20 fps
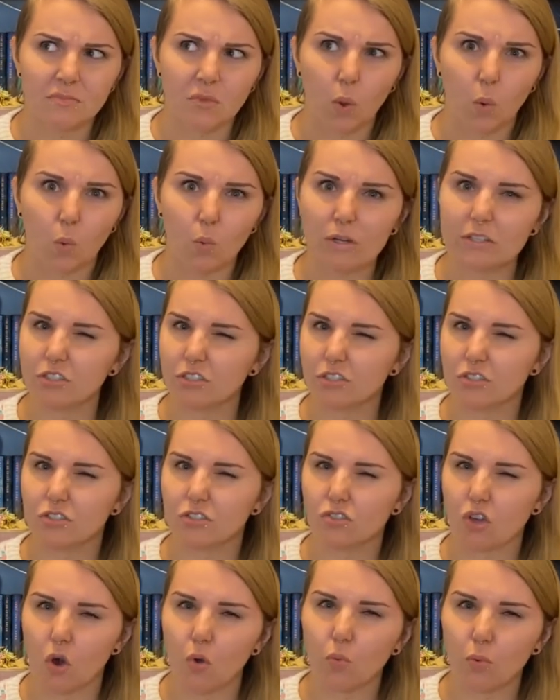which is
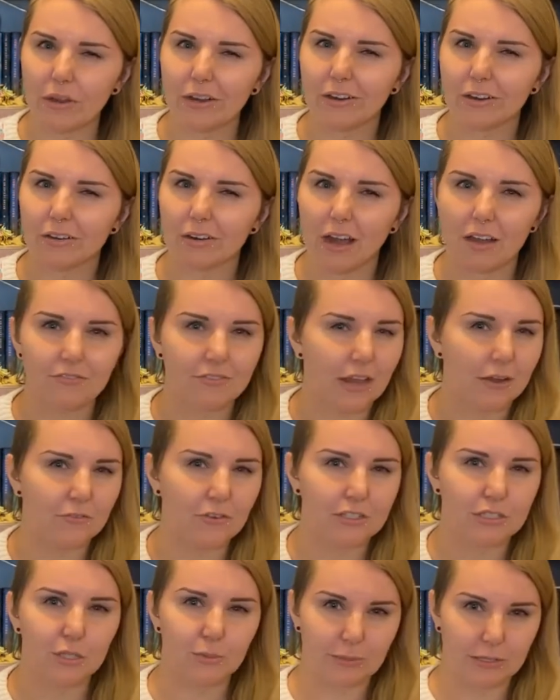so weird. I've never
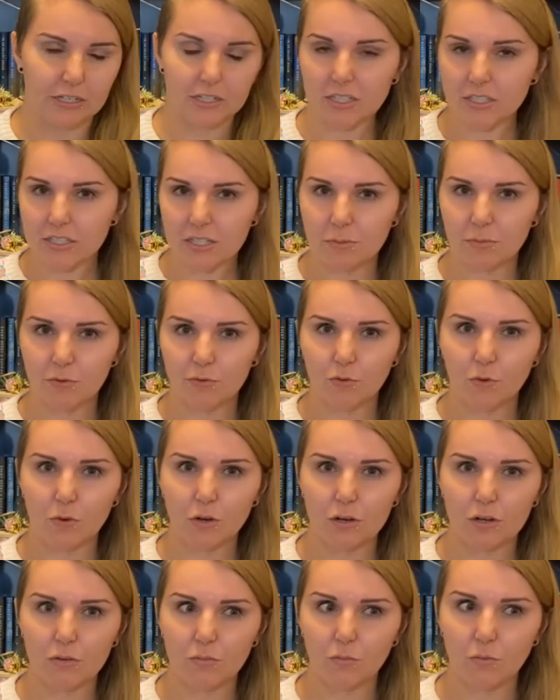experienced that
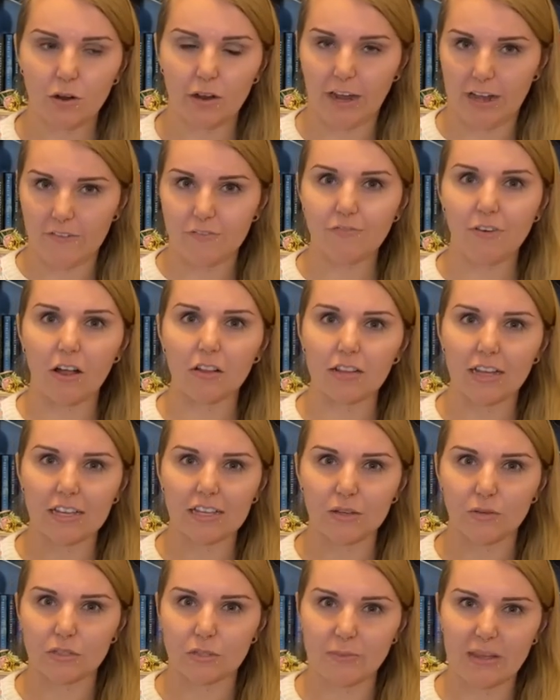before where I felt like
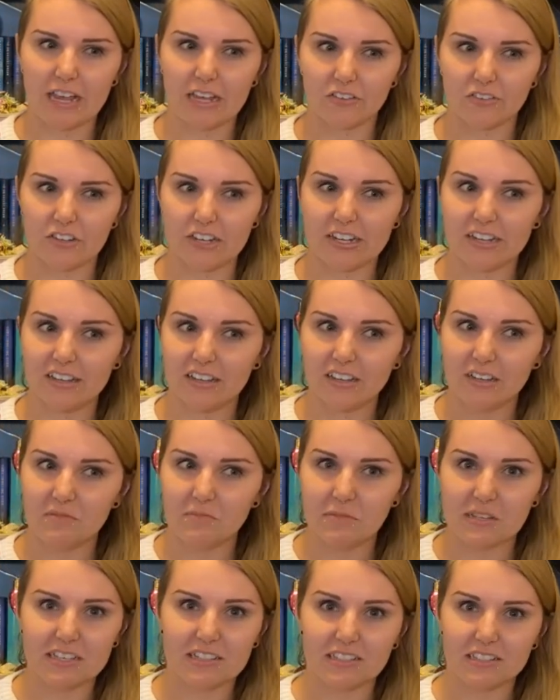it was pandering,
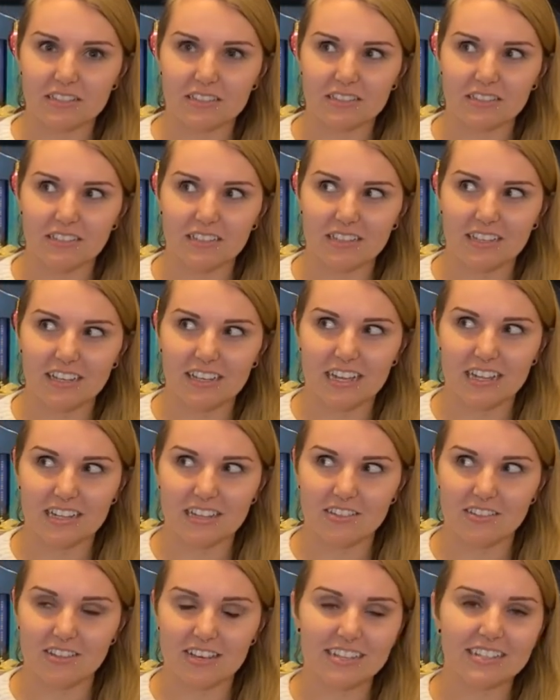because
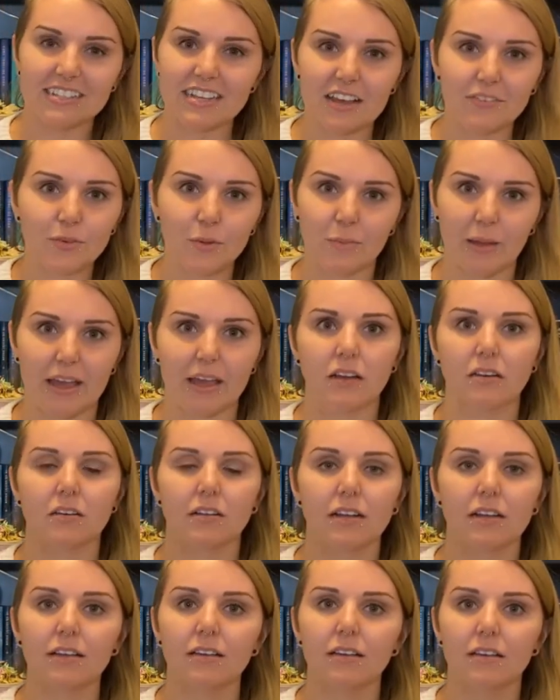it's never
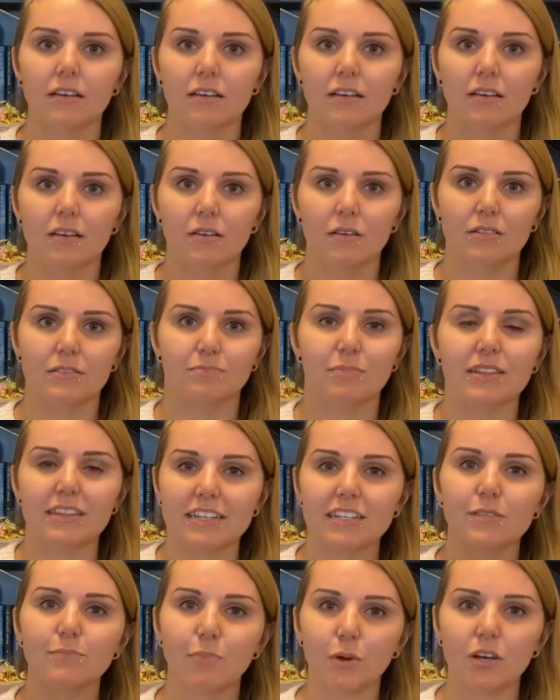pandering. But
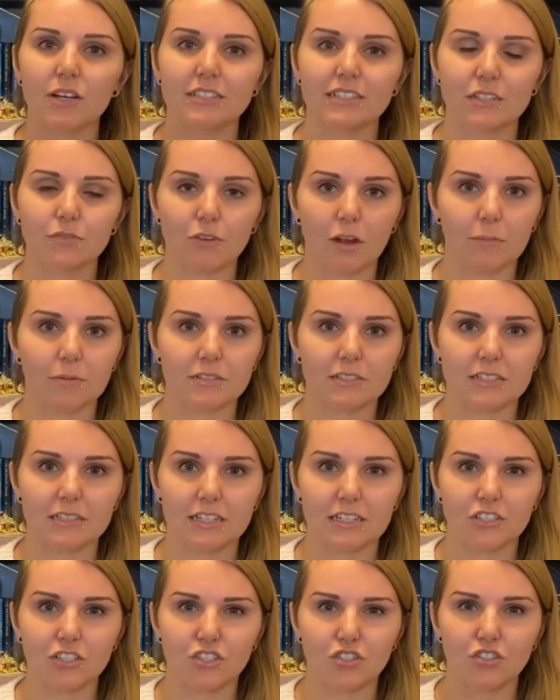this book did
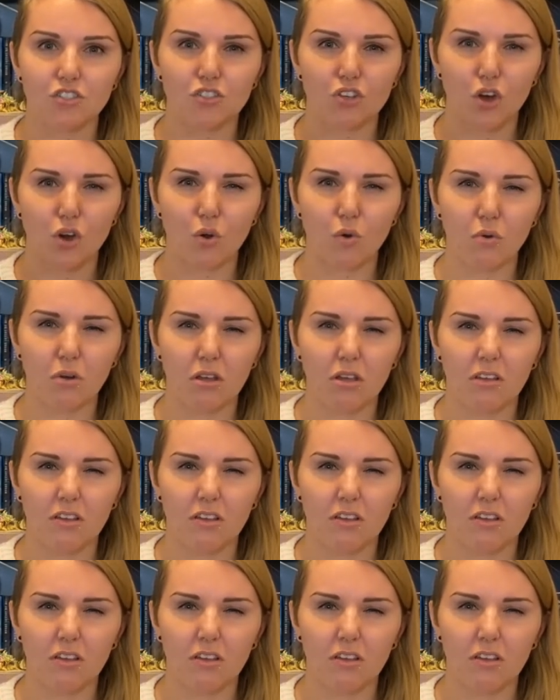representation so